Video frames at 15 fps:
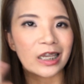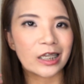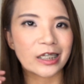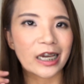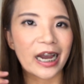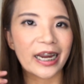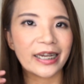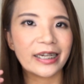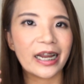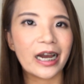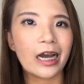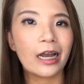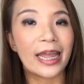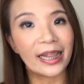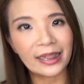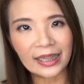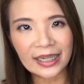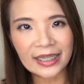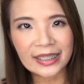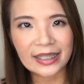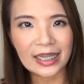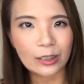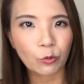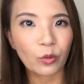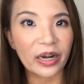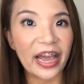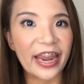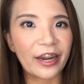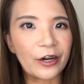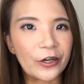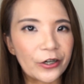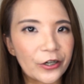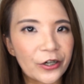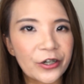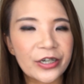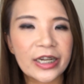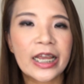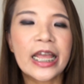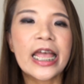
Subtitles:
in China. At least that's what I heard.